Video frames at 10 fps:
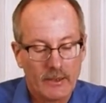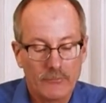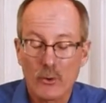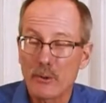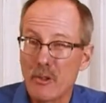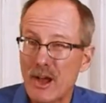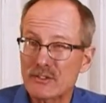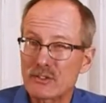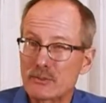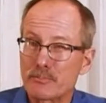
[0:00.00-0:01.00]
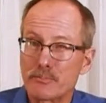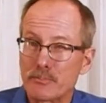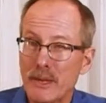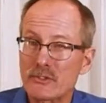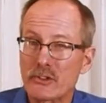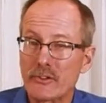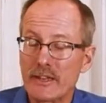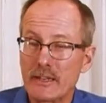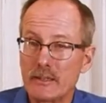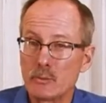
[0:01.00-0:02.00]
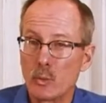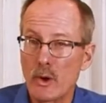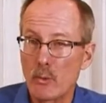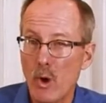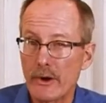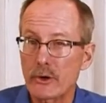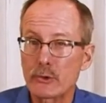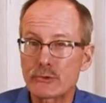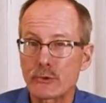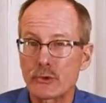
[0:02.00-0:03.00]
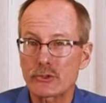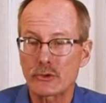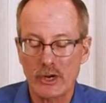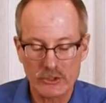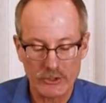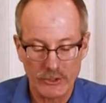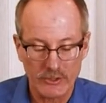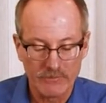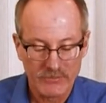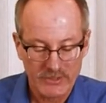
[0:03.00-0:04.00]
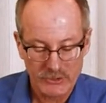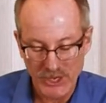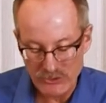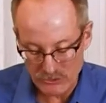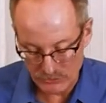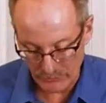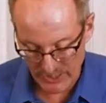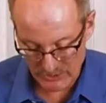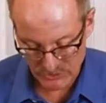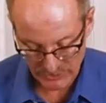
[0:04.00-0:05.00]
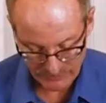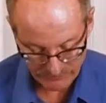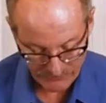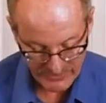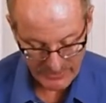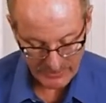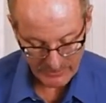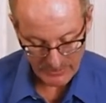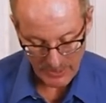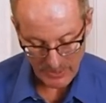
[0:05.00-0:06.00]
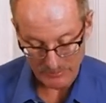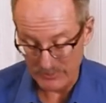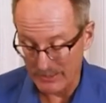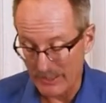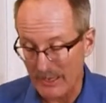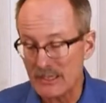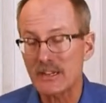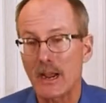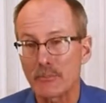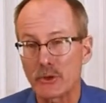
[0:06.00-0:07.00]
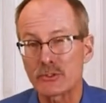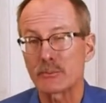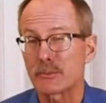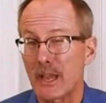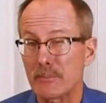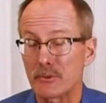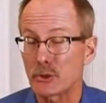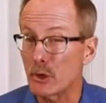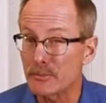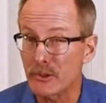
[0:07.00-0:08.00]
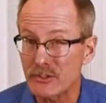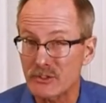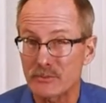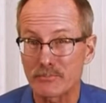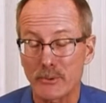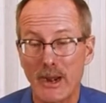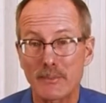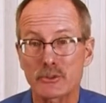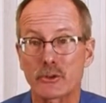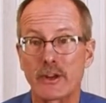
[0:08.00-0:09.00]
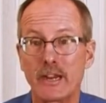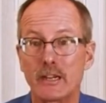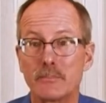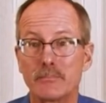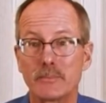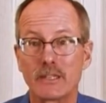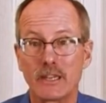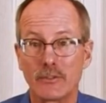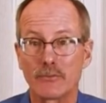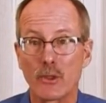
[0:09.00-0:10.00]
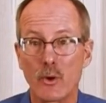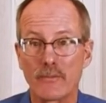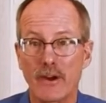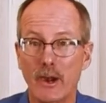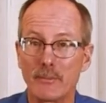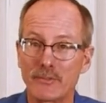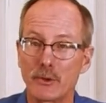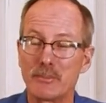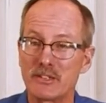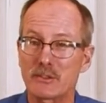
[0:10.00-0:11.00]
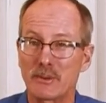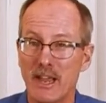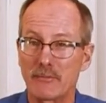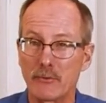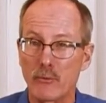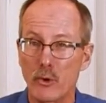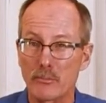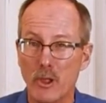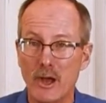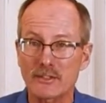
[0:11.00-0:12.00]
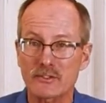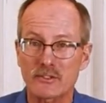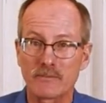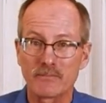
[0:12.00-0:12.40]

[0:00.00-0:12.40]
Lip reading: A form loss is basically when water goes through a structure, changes direction, anytime there's some type of turbulence perhaps created in the flow environment, there'll be some kind of a form loss,